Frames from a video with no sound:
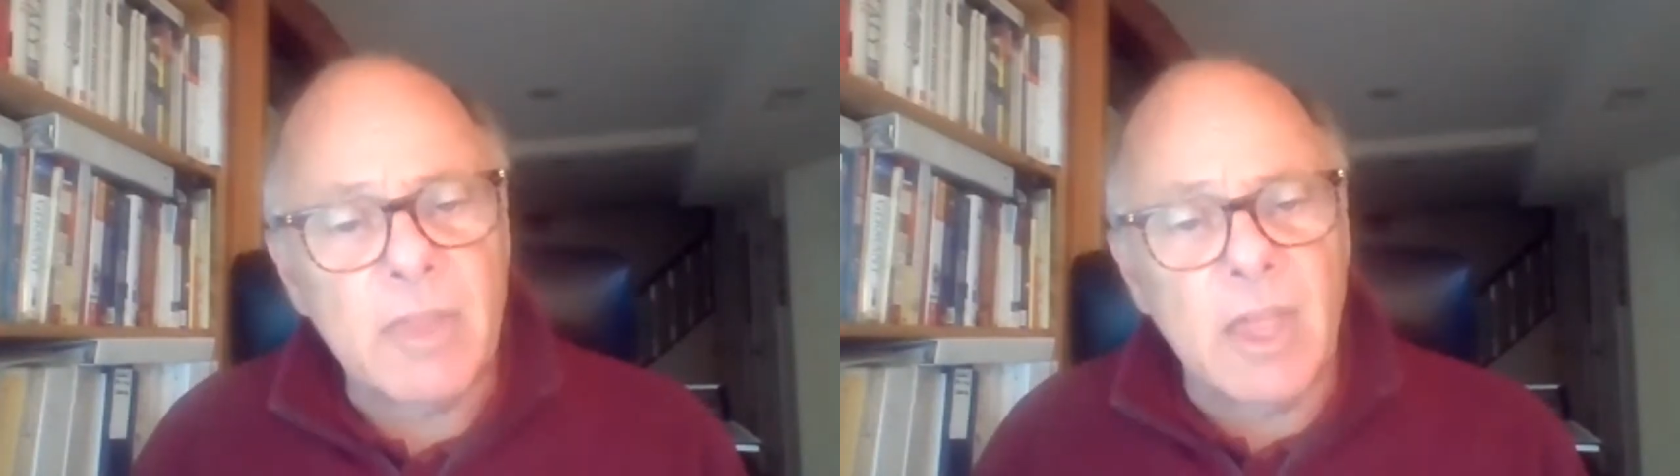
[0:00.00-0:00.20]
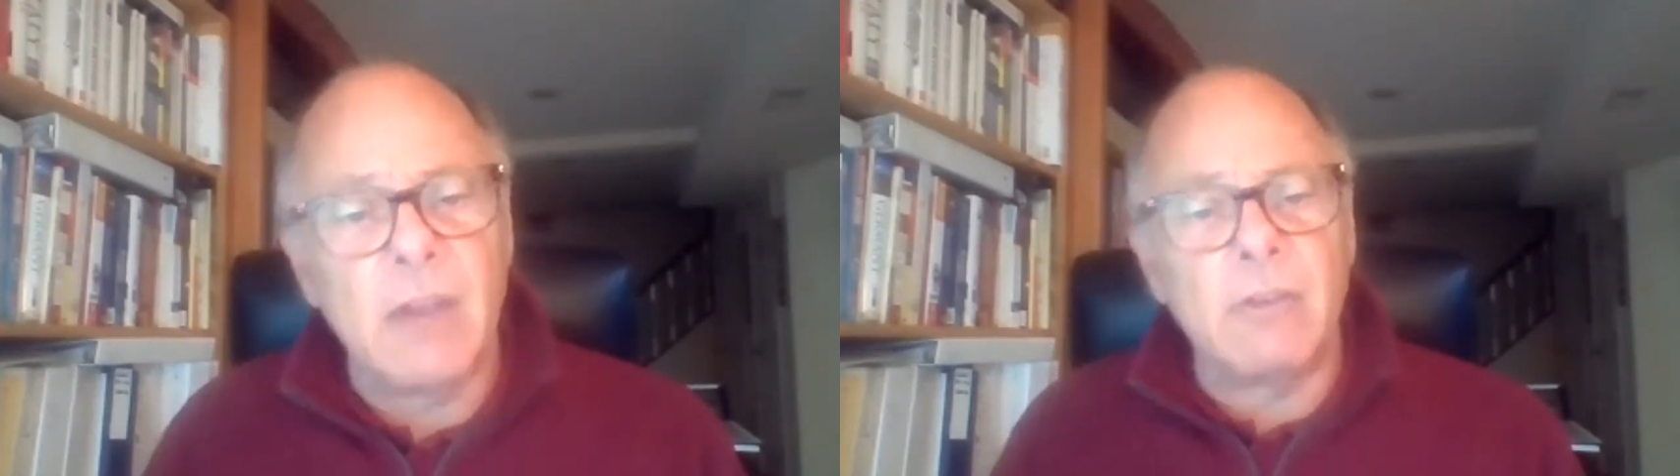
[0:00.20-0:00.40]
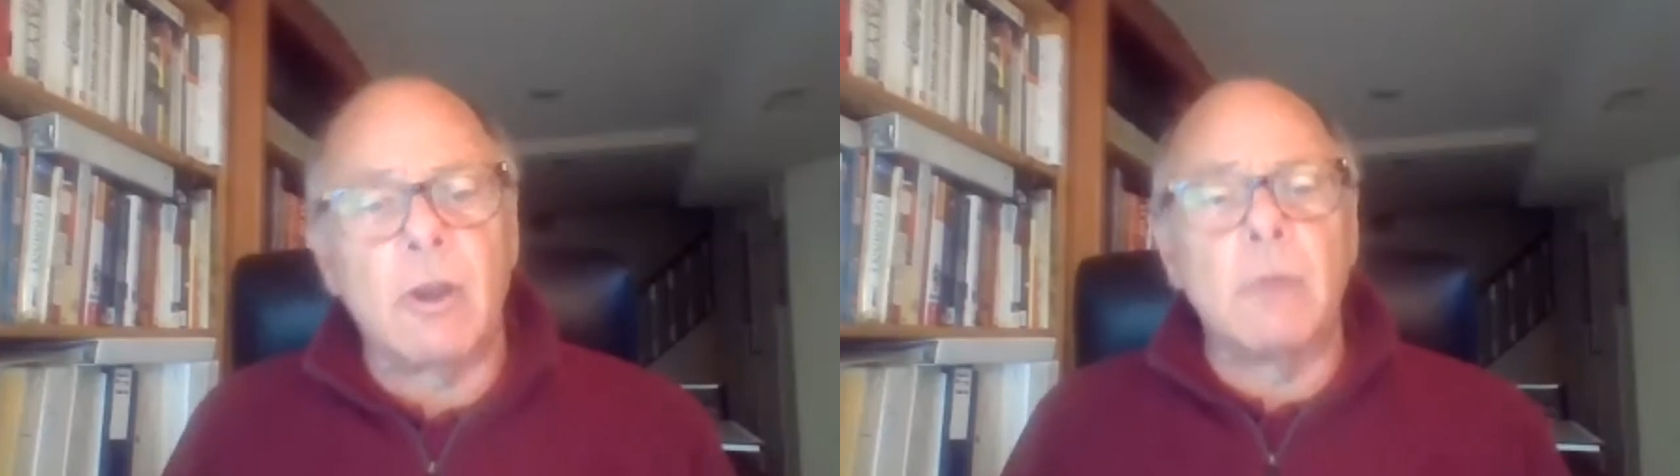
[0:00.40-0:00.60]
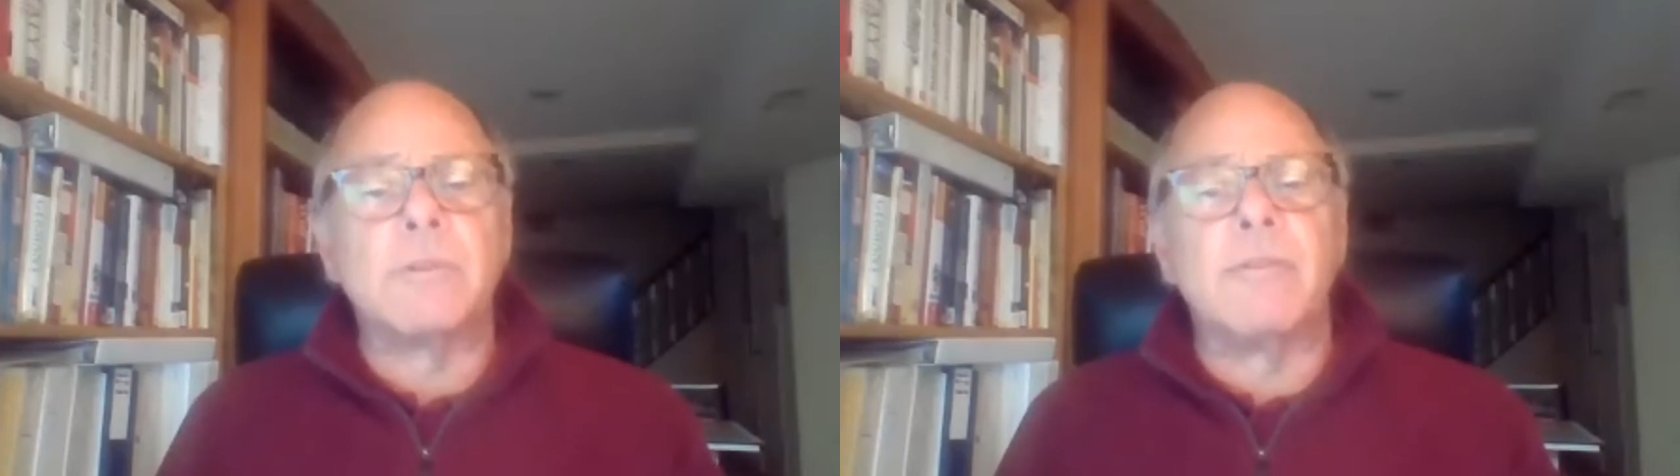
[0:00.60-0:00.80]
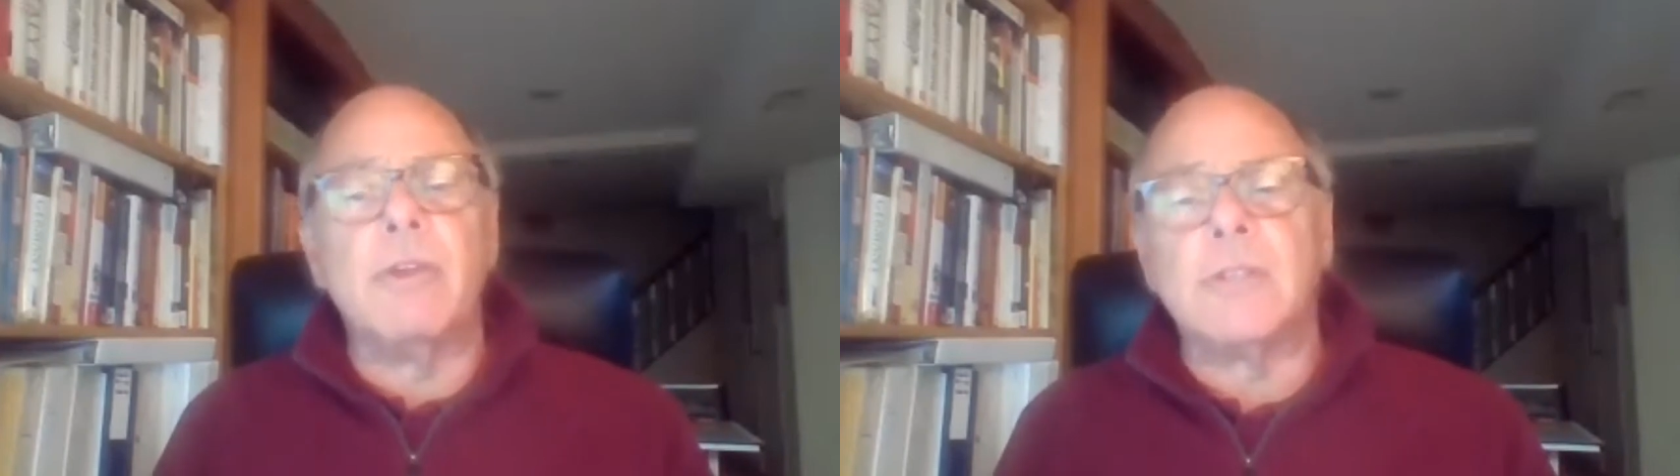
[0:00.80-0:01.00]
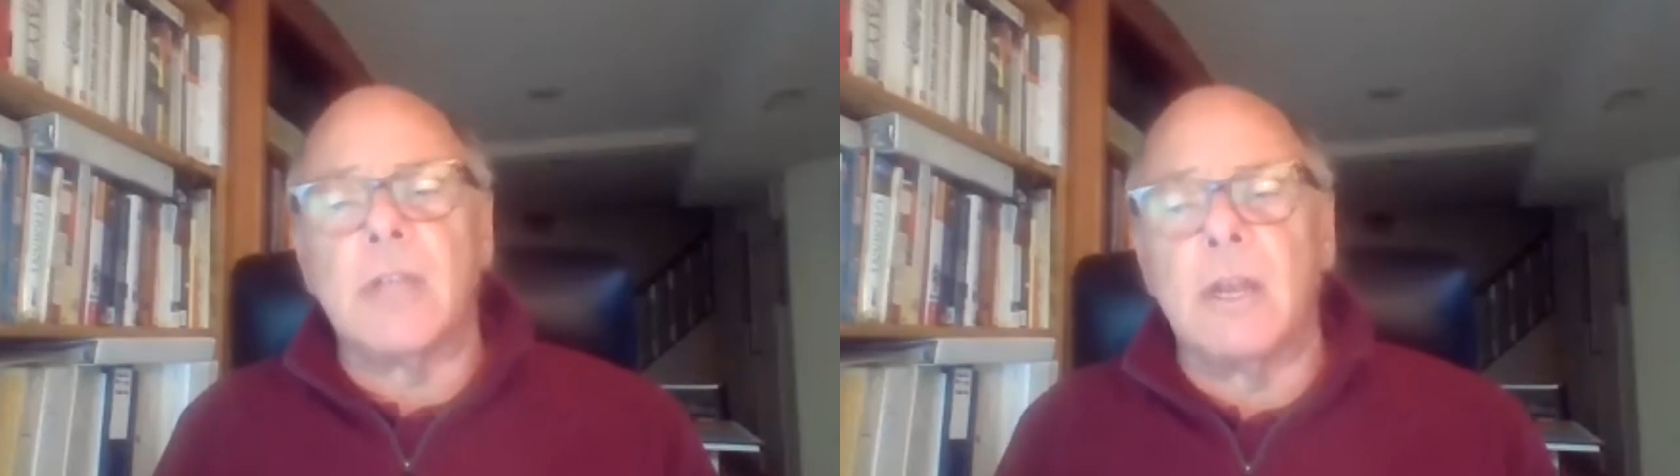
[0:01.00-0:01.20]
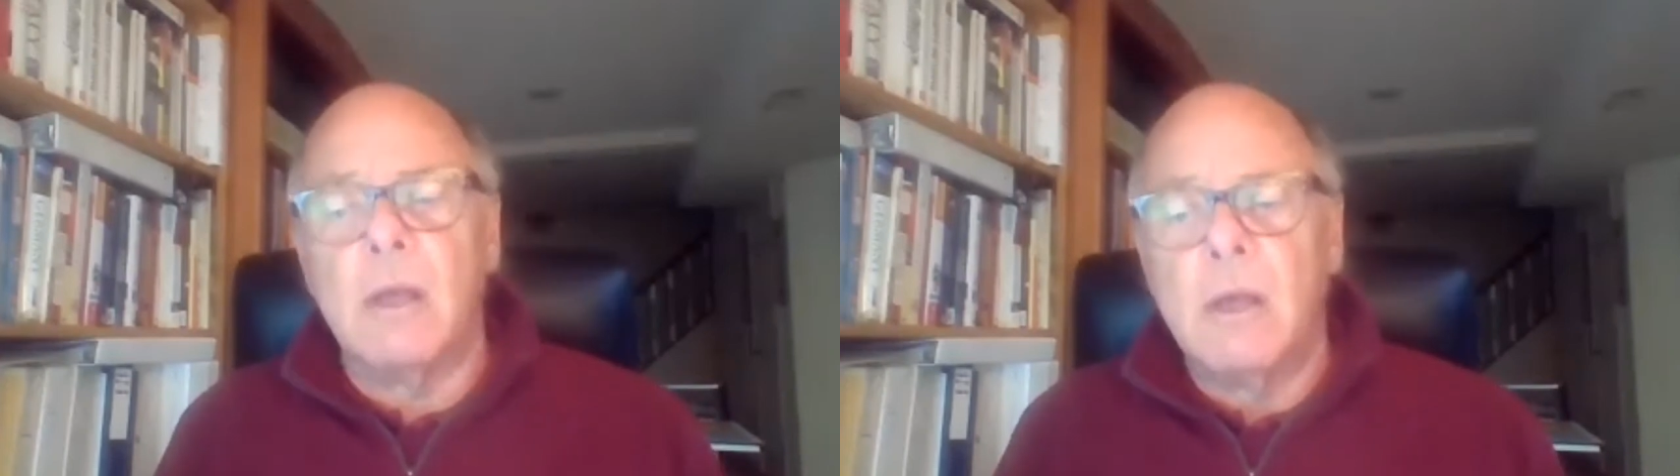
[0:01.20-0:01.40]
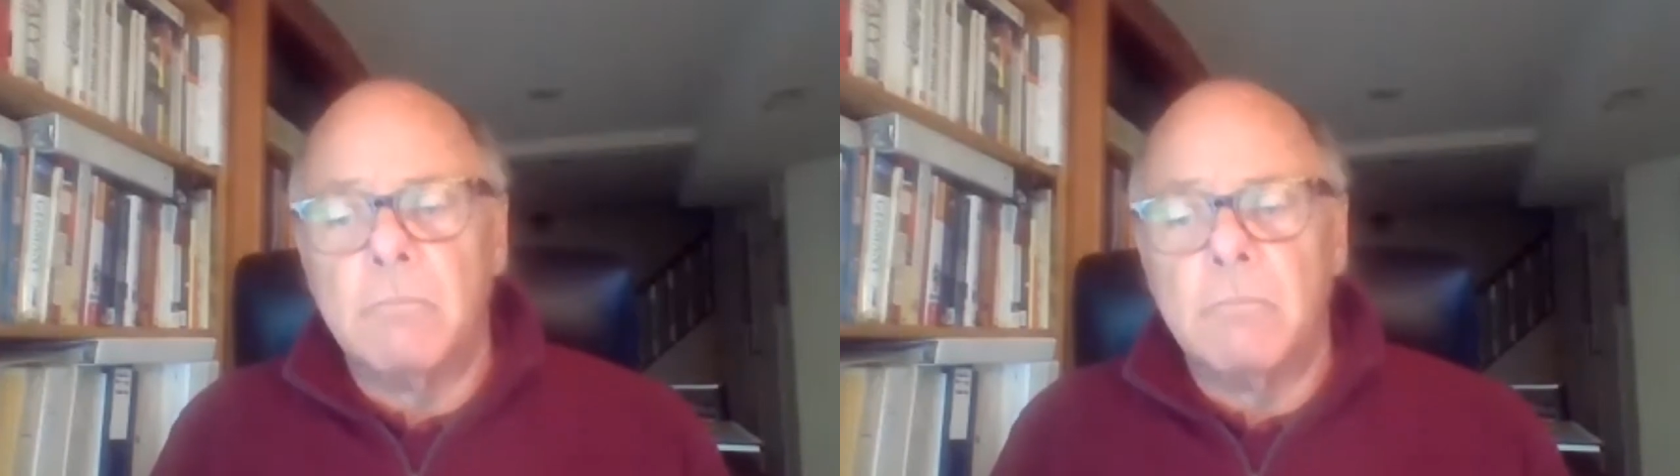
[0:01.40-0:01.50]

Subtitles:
in terms of using